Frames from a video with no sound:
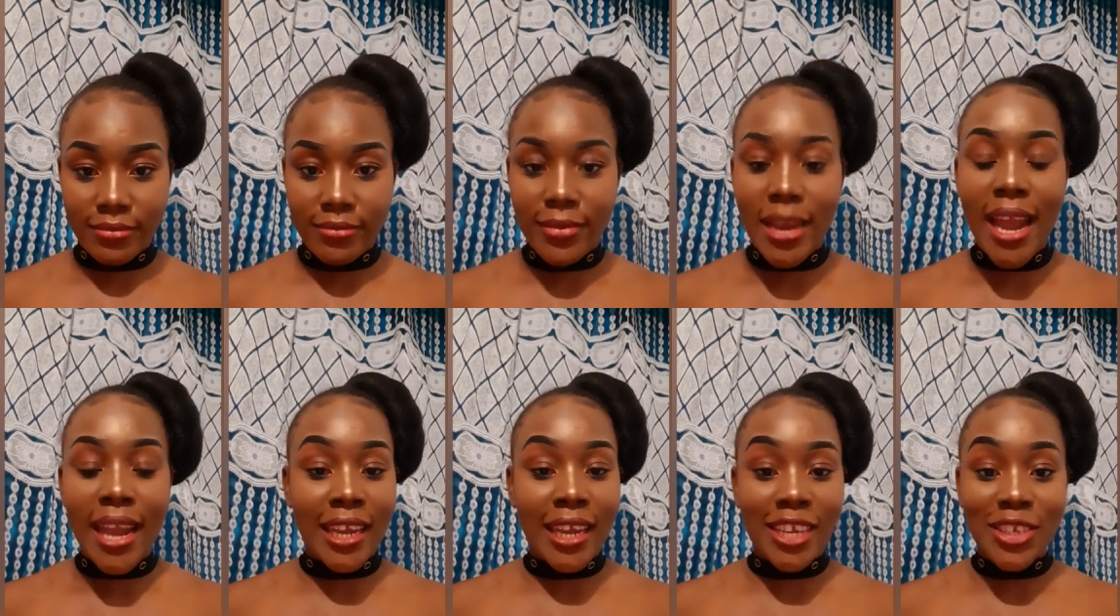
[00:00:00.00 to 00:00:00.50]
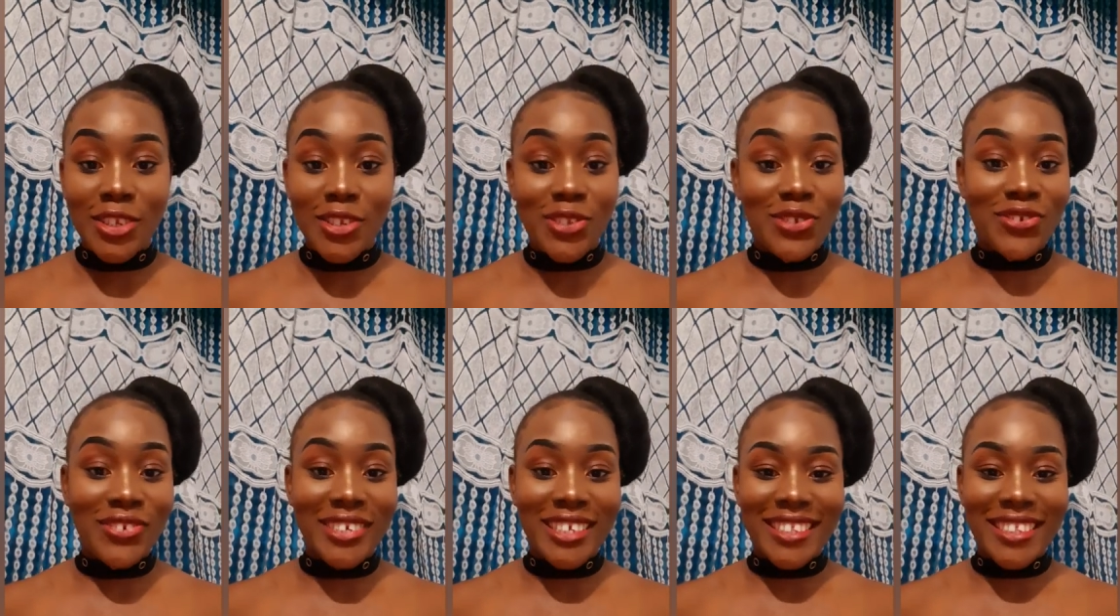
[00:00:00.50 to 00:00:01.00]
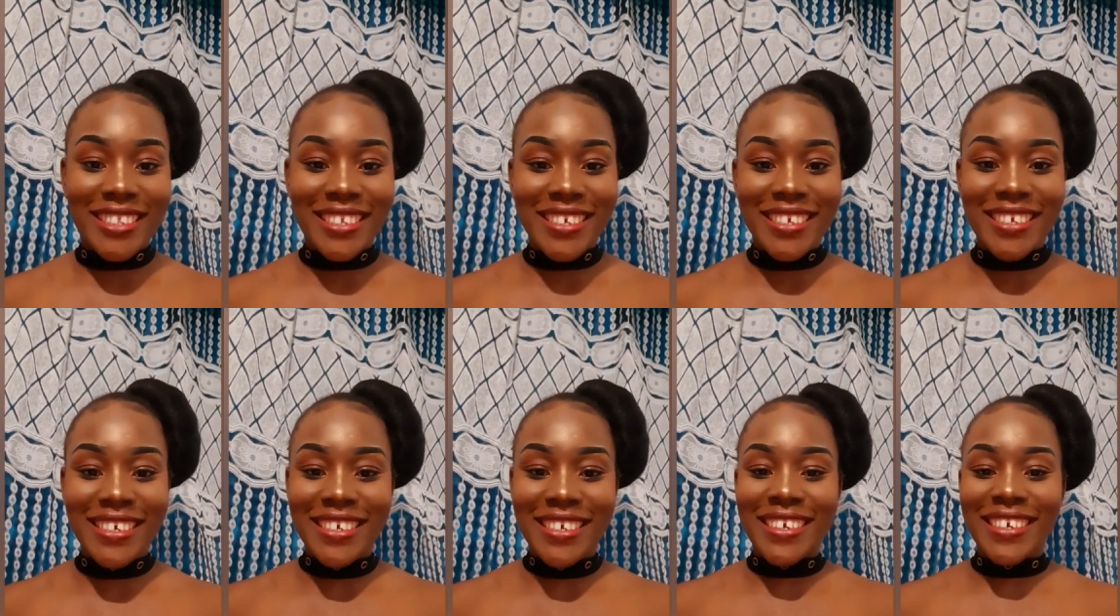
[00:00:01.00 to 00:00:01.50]
I can do
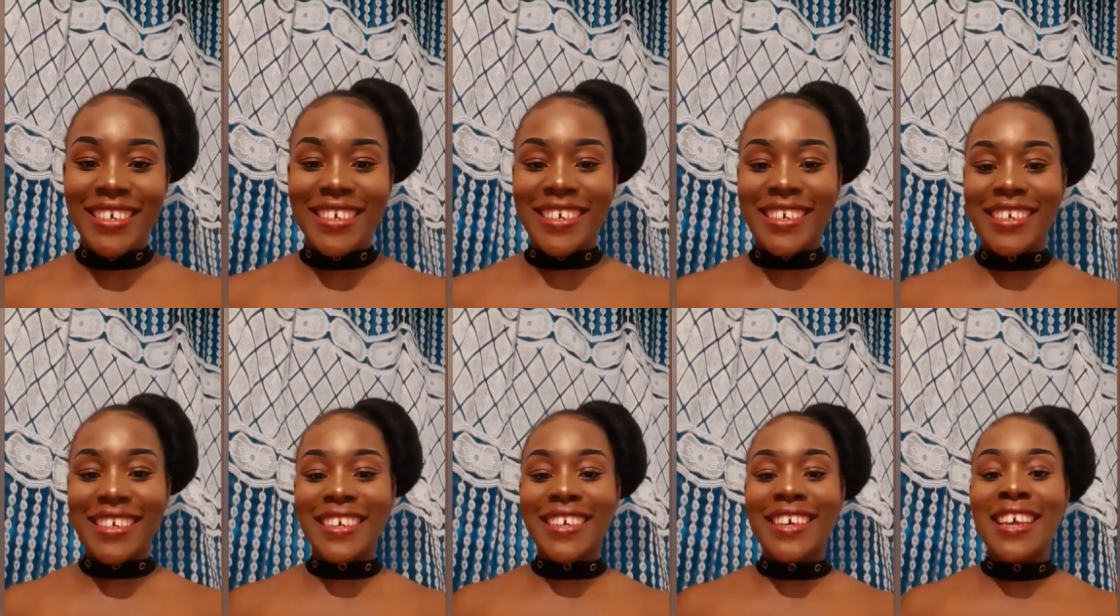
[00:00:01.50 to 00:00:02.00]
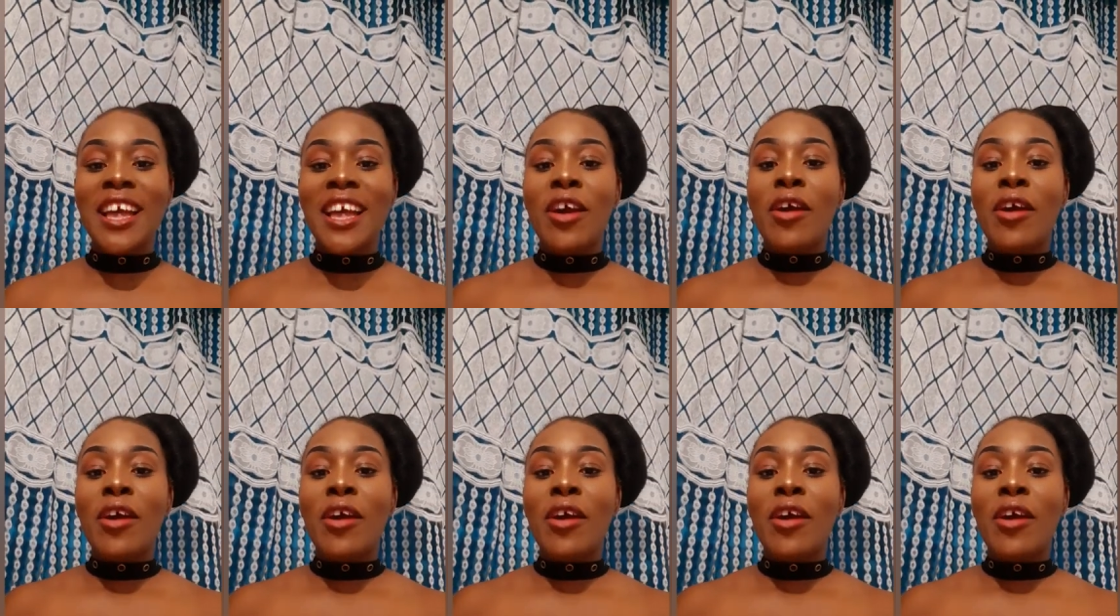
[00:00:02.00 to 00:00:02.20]
it.